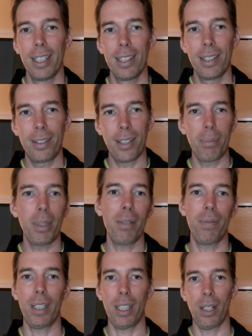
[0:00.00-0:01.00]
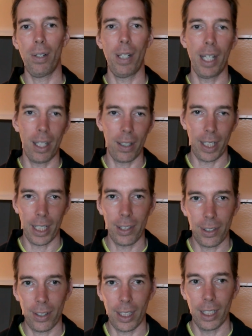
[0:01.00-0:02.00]
send me a video and I'll
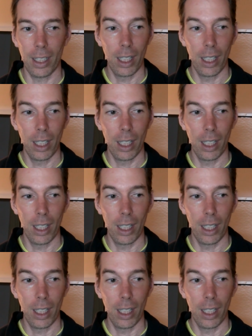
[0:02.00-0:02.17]
answer it.